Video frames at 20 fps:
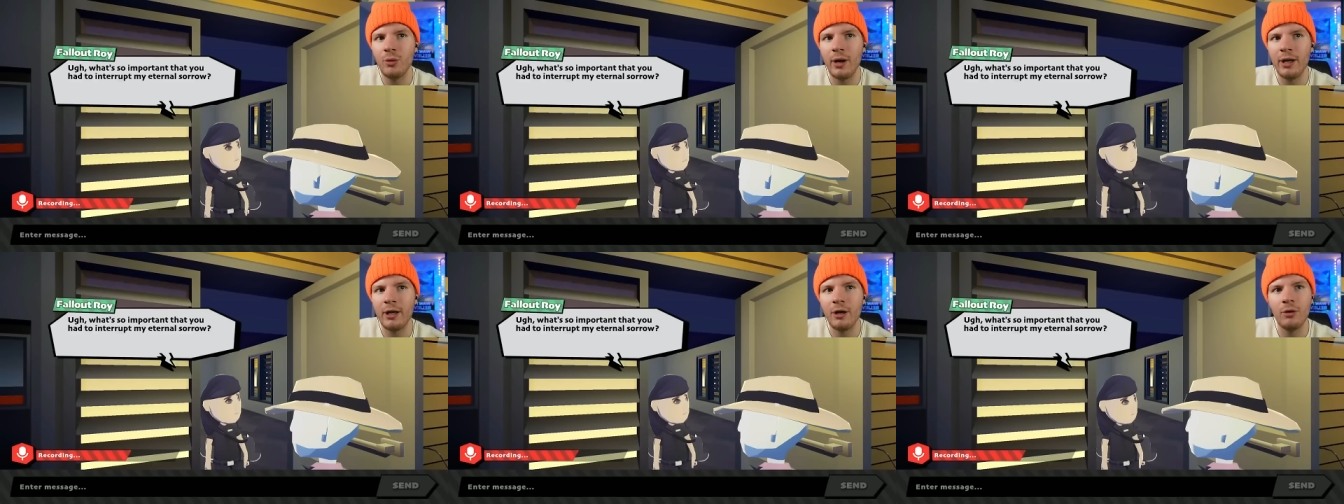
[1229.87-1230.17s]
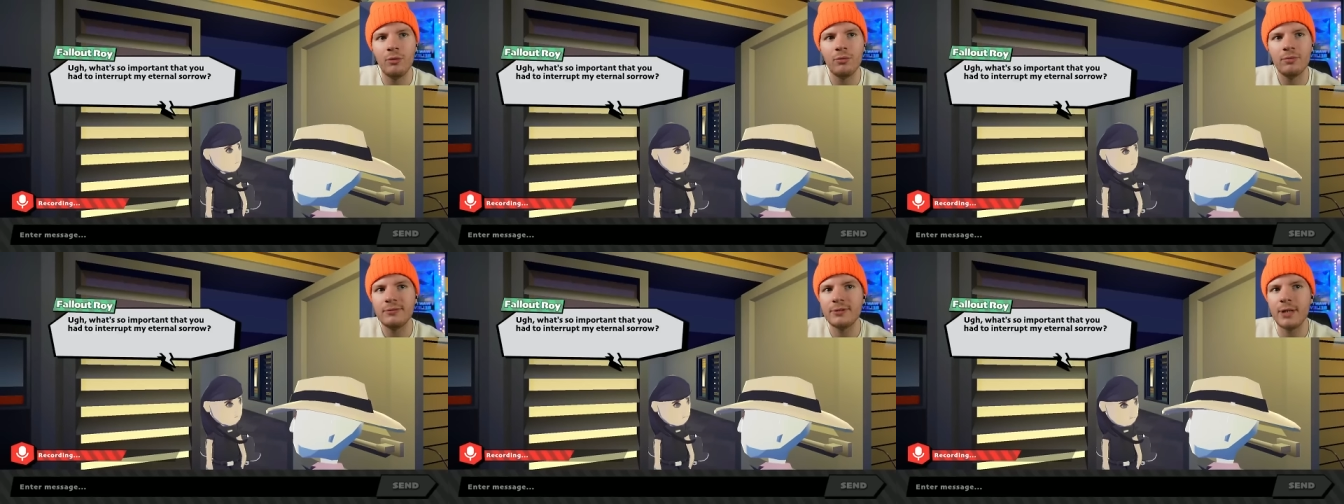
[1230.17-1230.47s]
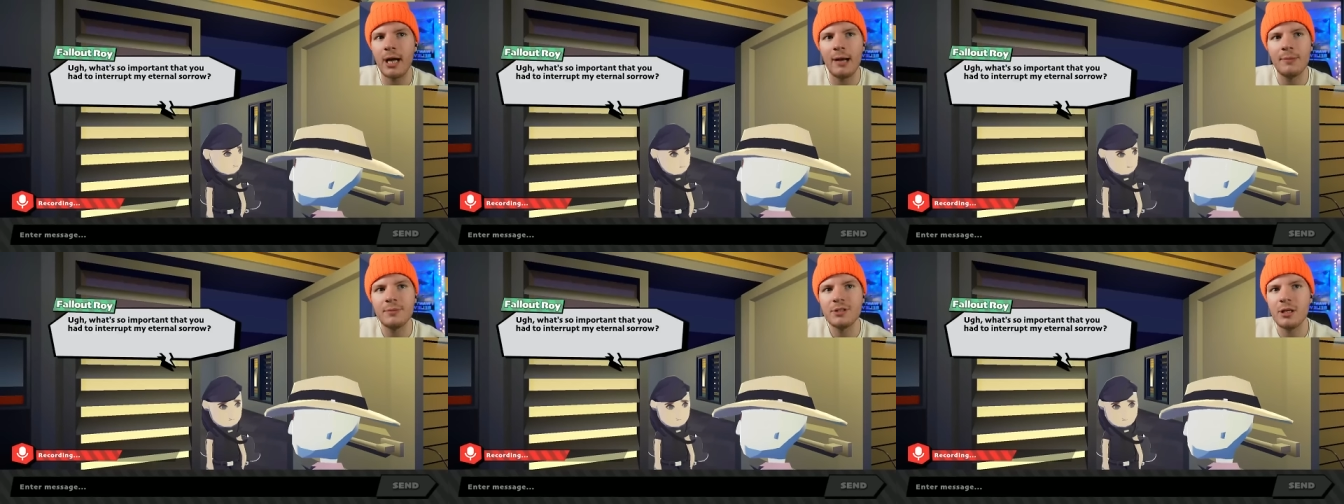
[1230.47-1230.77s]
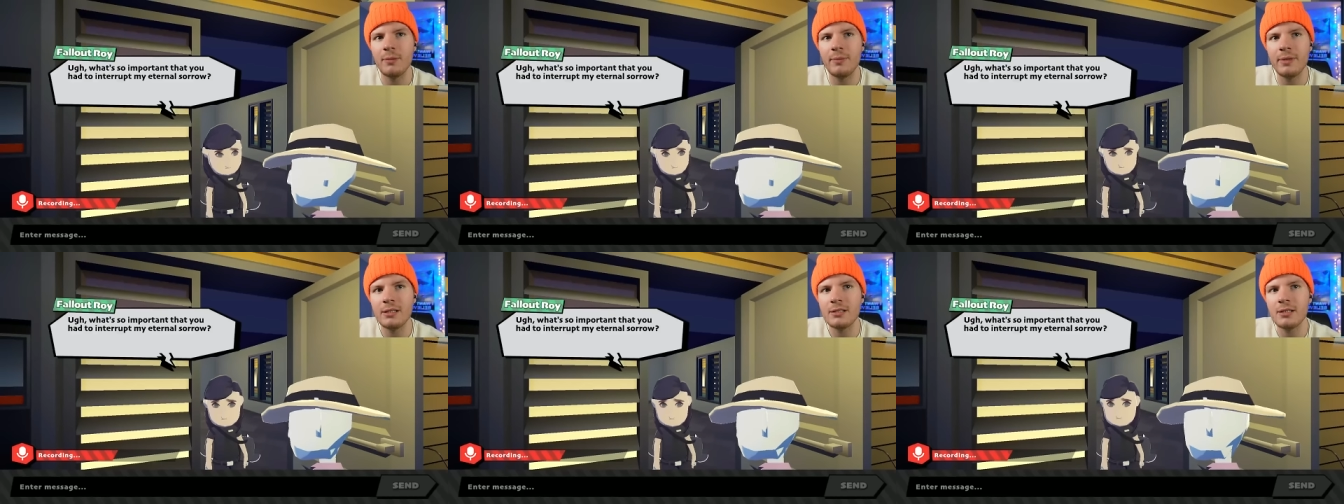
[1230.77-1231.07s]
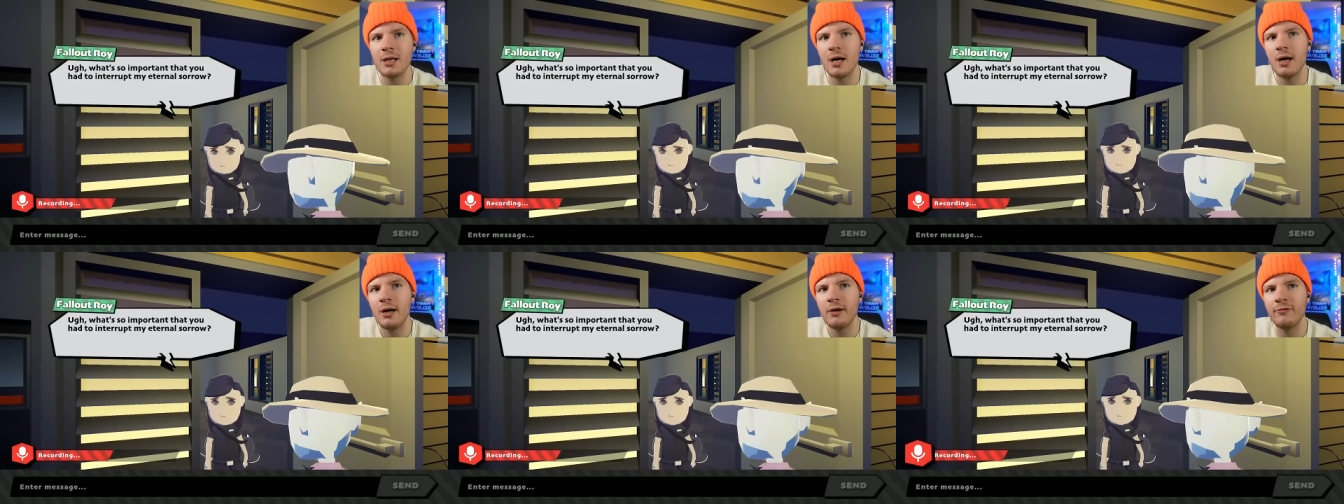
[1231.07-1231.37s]
I know times can be
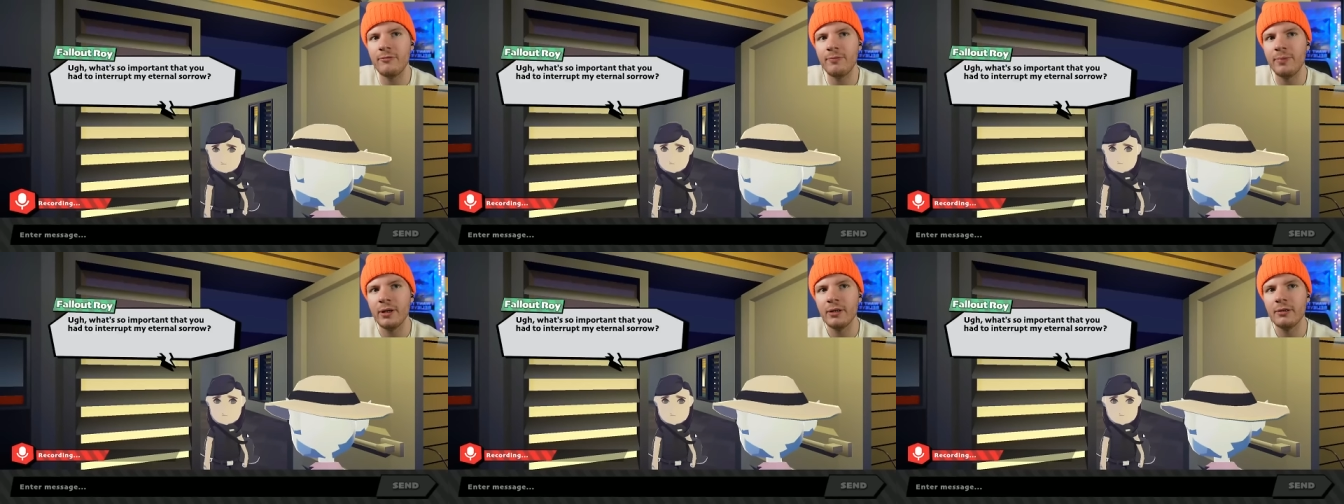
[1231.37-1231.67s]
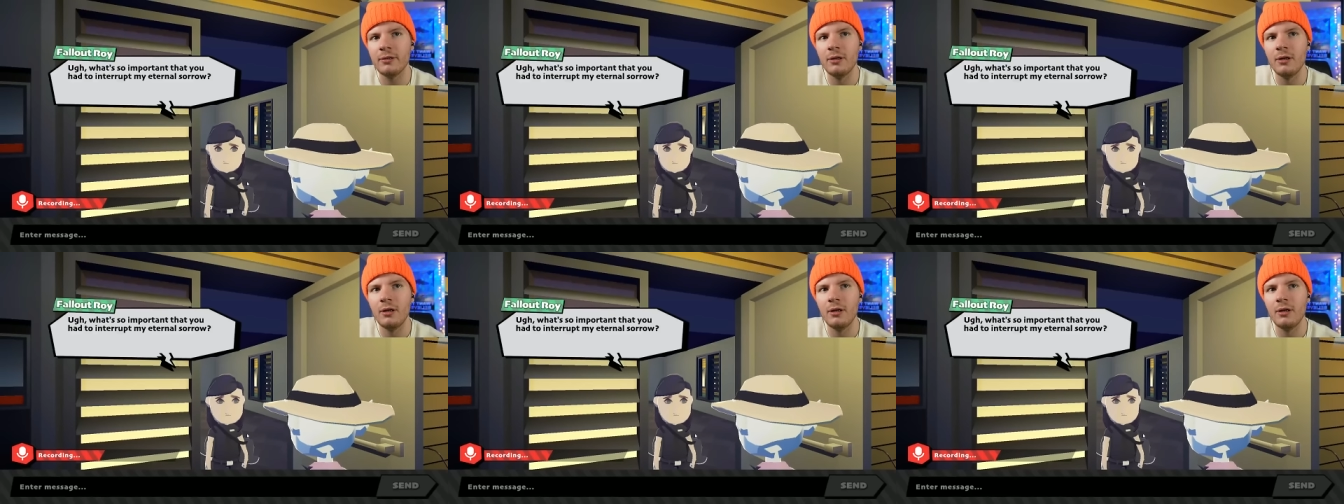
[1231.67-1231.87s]
tough, but